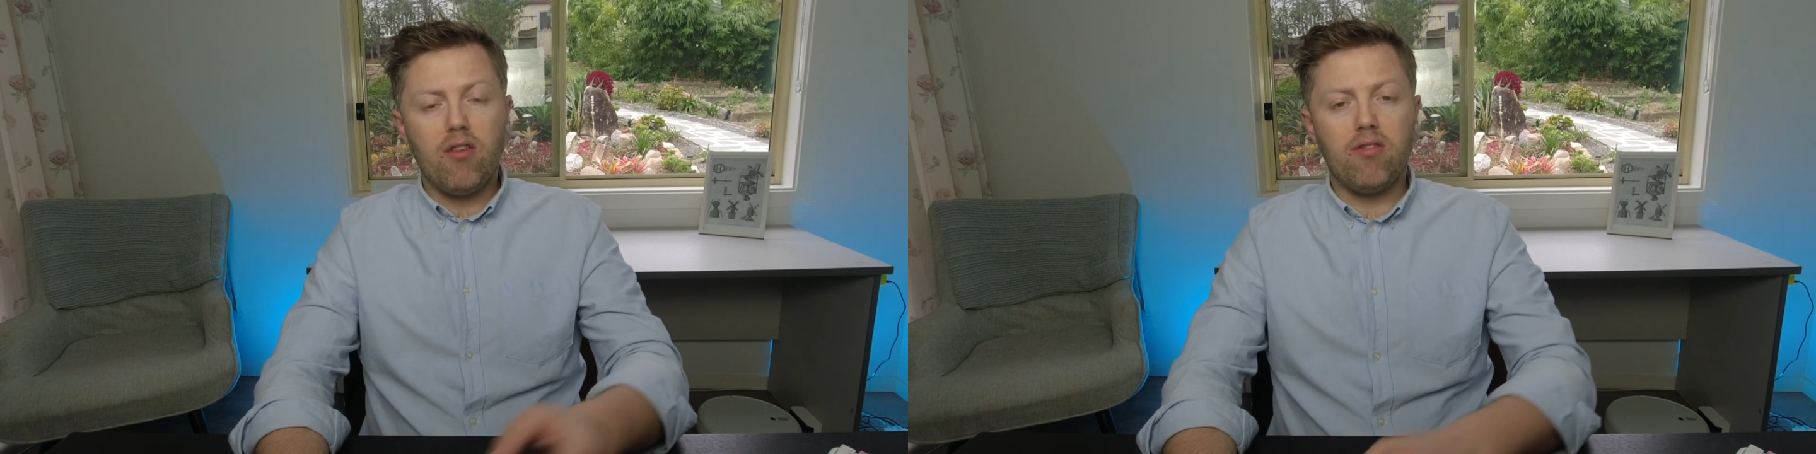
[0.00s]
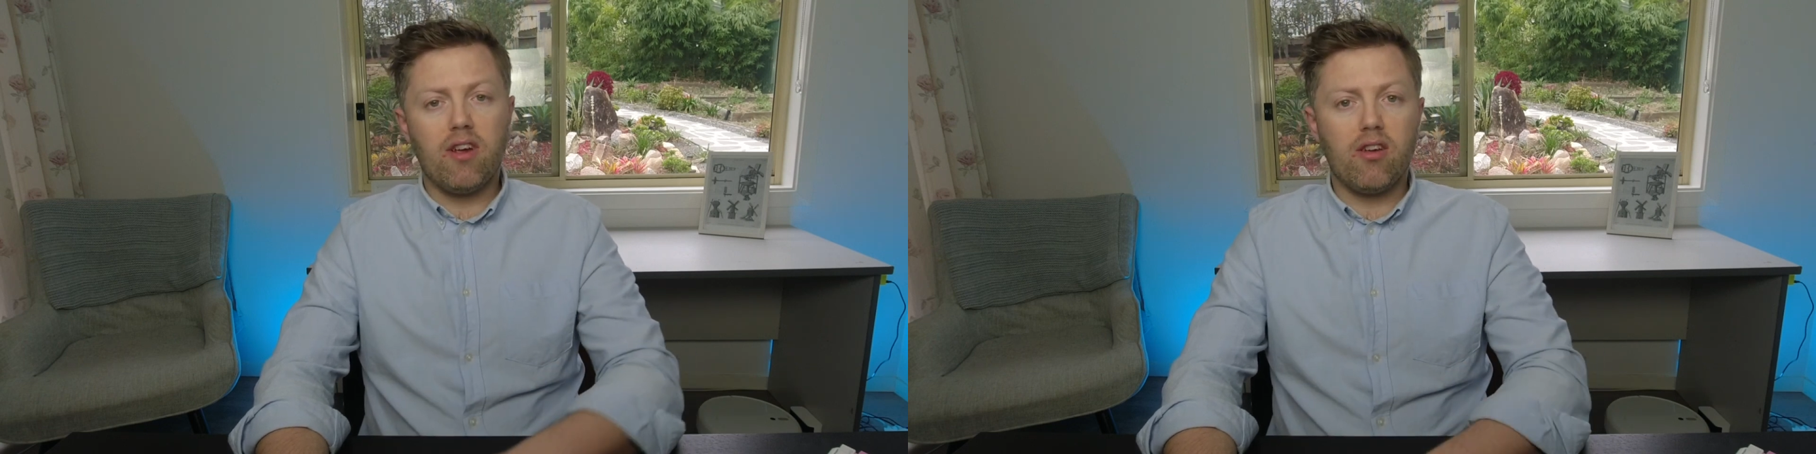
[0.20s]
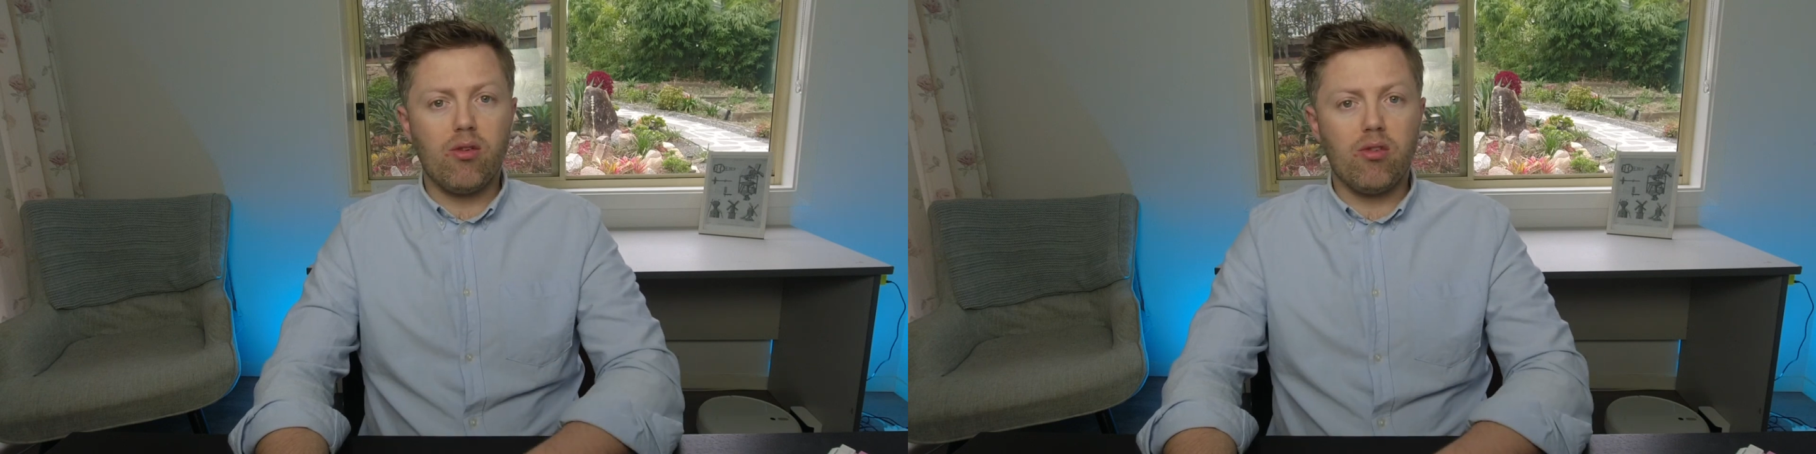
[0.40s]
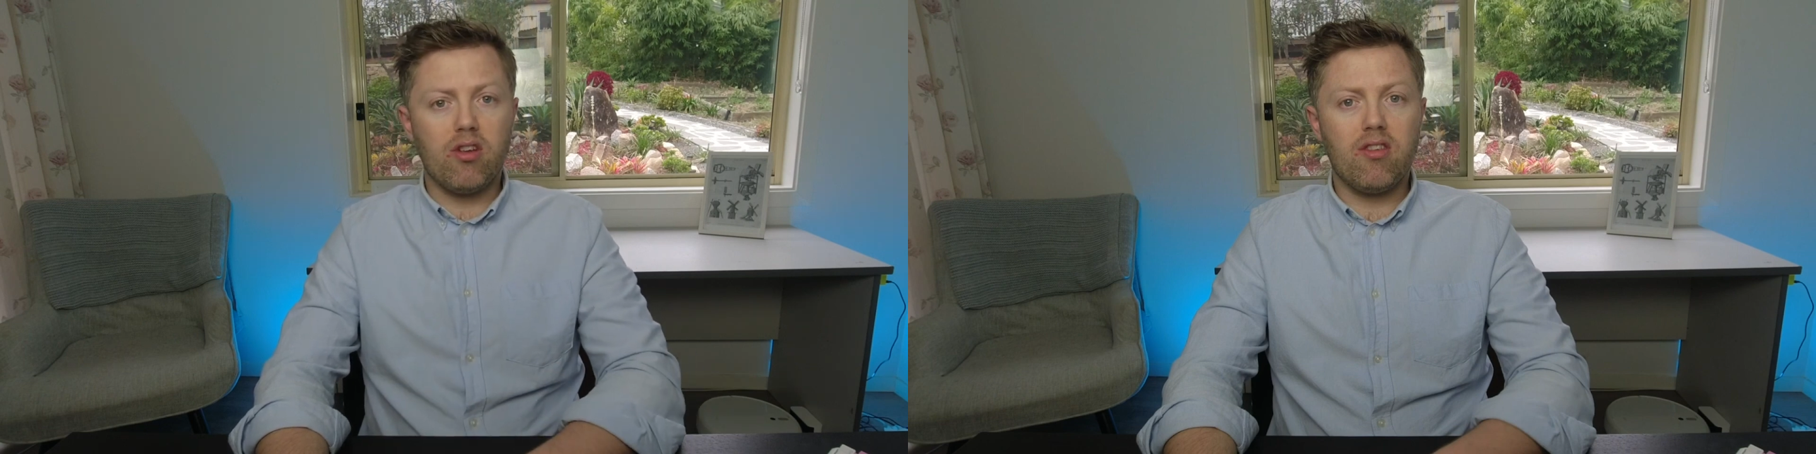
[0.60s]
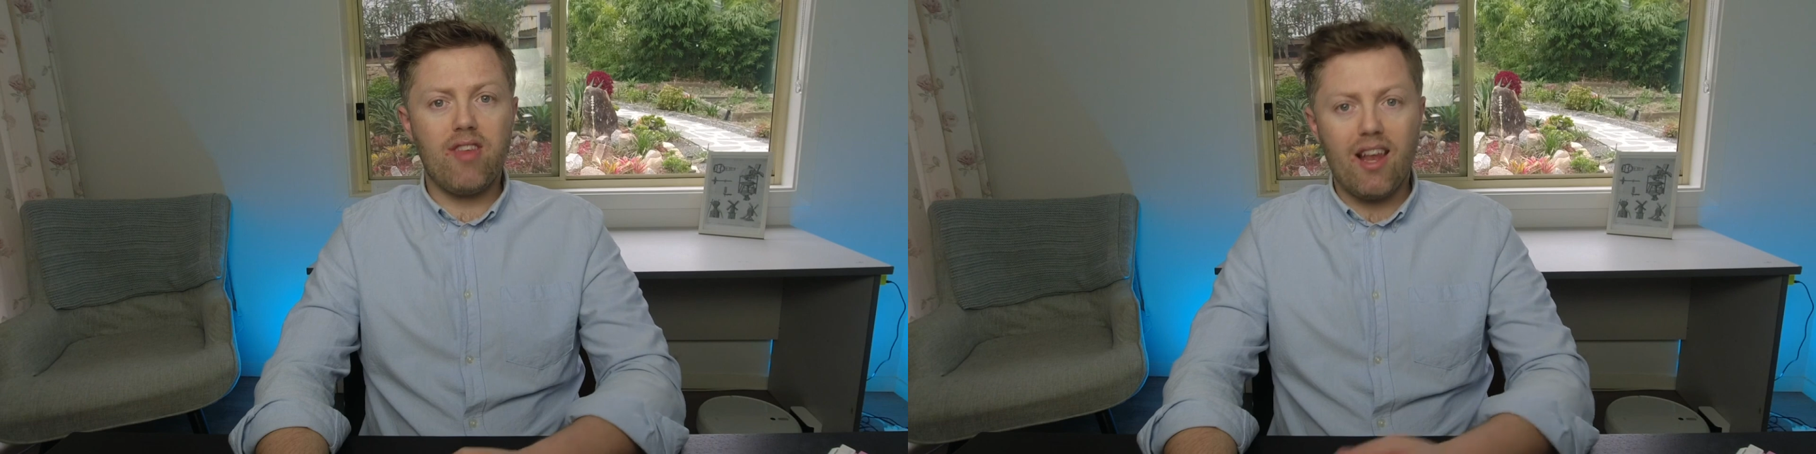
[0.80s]
vehicles
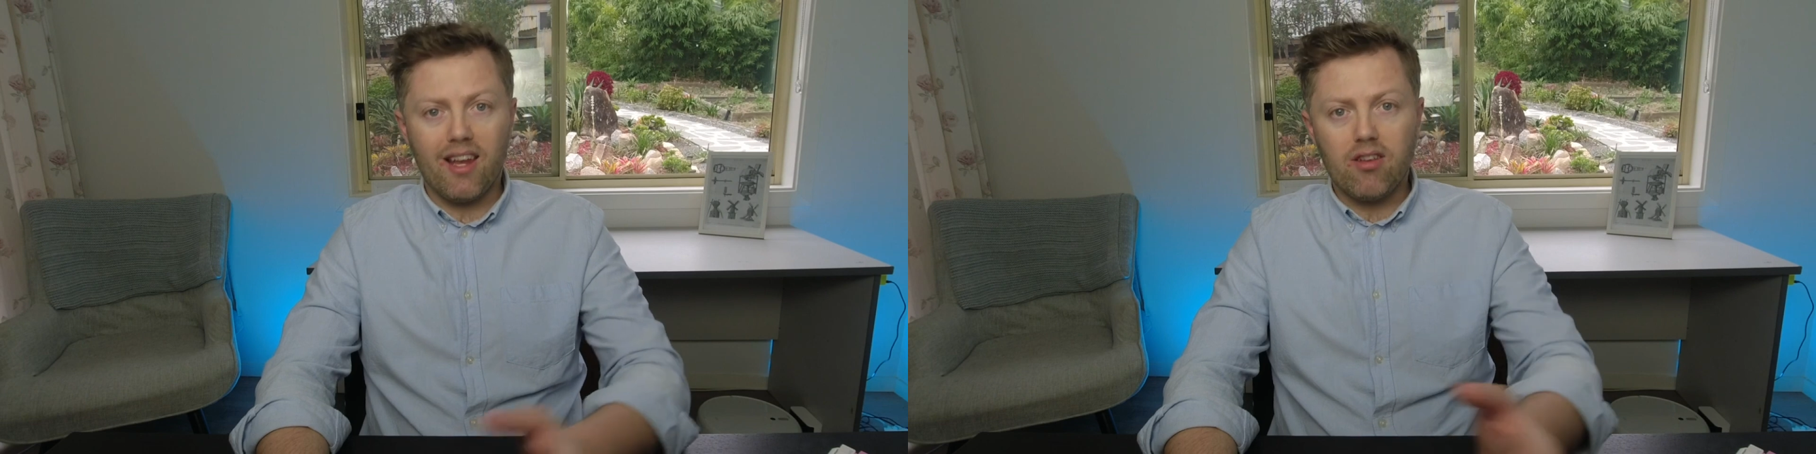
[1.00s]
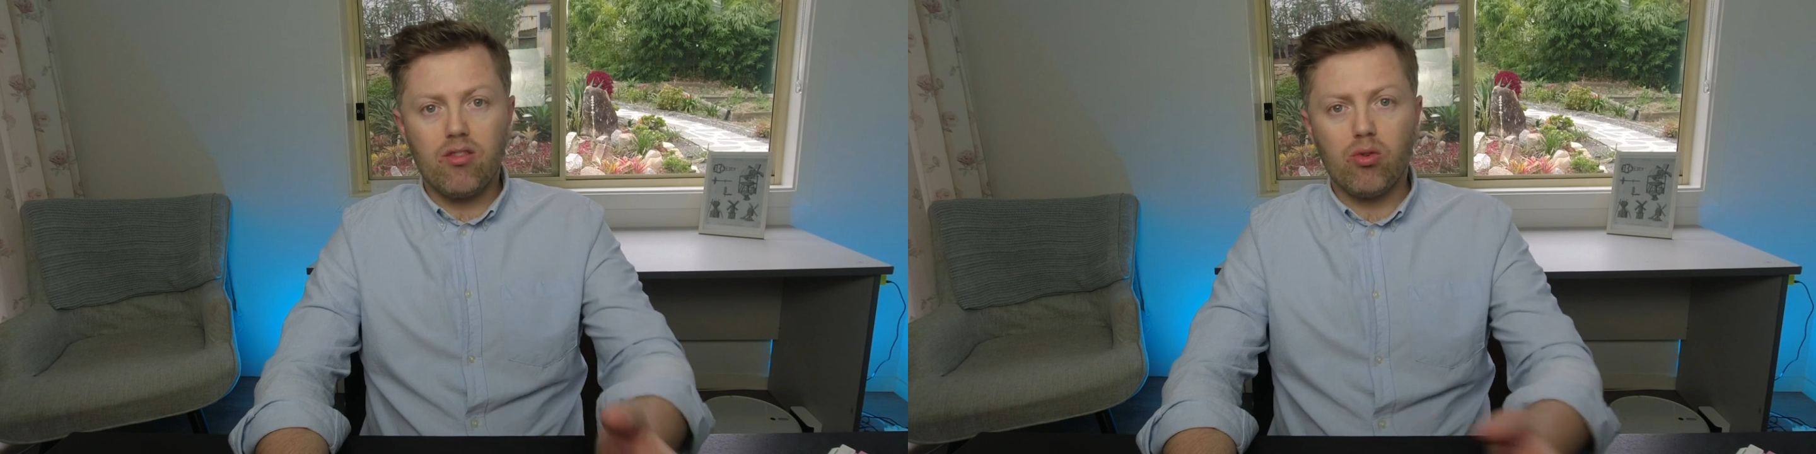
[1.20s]
and sell it